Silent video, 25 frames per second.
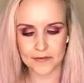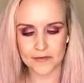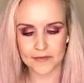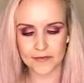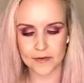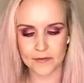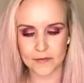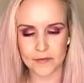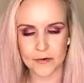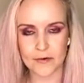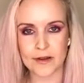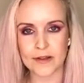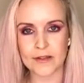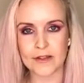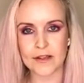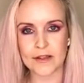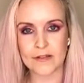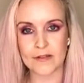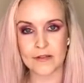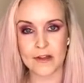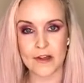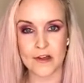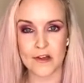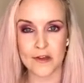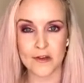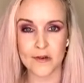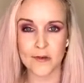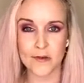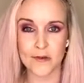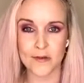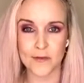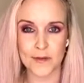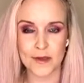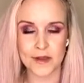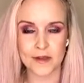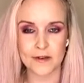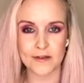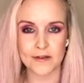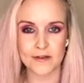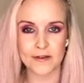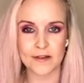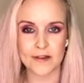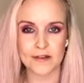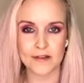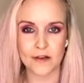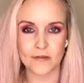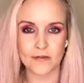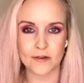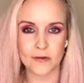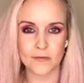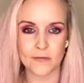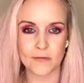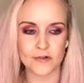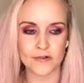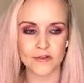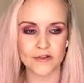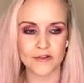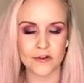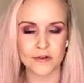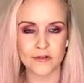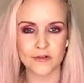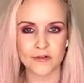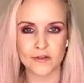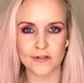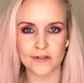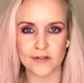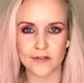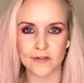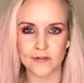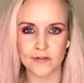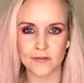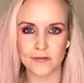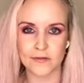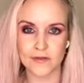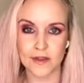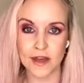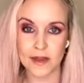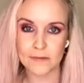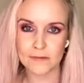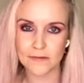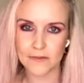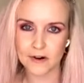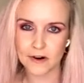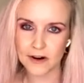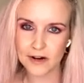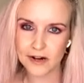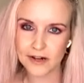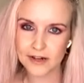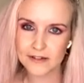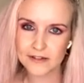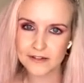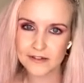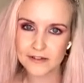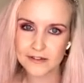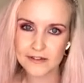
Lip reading: them ruining their shoes because they don't know what to do to suit them, right?